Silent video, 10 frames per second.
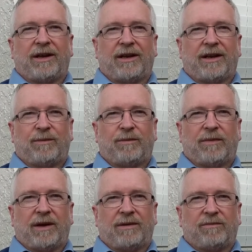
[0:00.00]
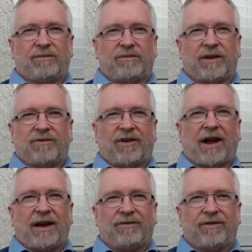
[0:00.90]
I, I did
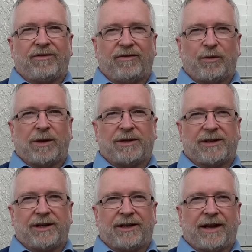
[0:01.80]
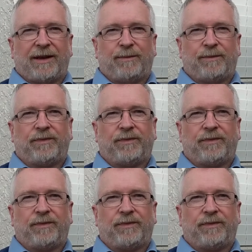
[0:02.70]
fine for a few months at a time,